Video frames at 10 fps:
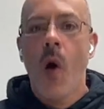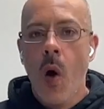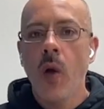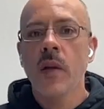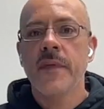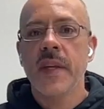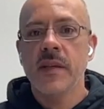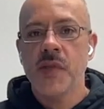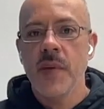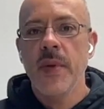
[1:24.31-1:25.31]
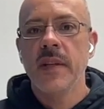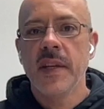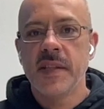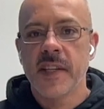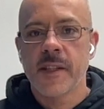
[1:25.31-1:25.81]
all of these seemingly
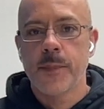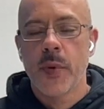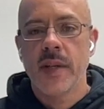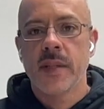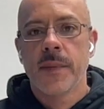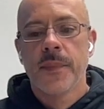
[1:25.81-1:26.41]
disparate